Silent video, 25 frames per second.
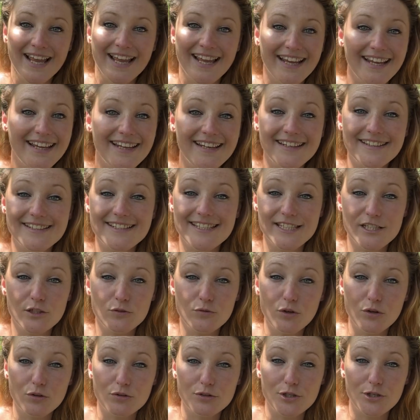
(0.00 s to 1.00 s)
It is still
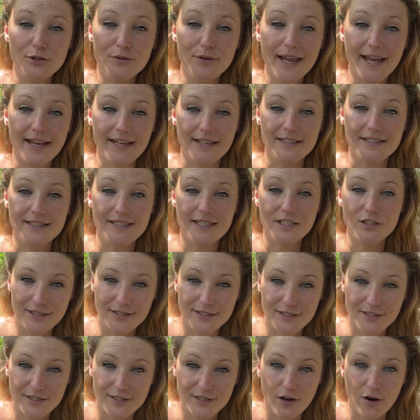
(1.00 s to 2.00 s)
not too late
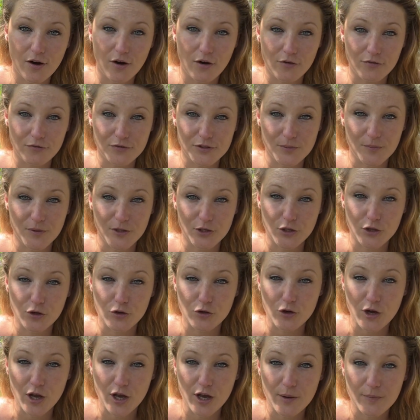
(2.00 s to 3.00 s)
to start off some of the
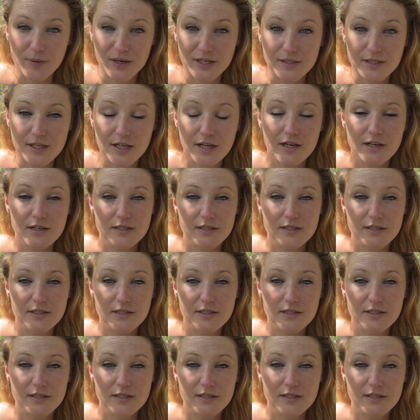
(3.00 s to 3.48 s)
cucurbits.